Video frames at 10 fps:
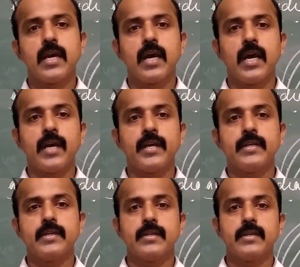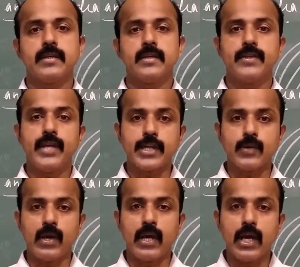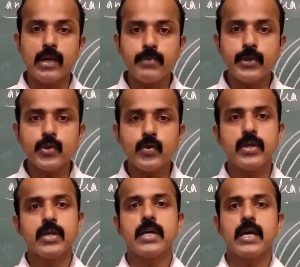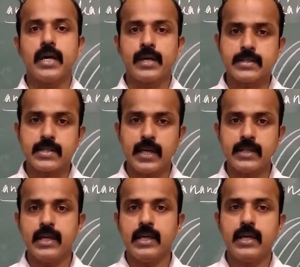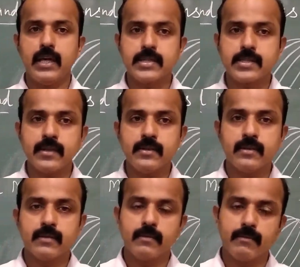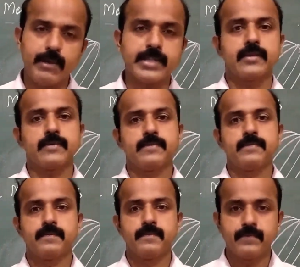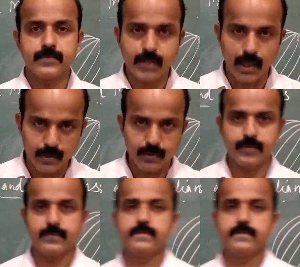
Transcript: and that will help you to understand the lesson better. Thank you.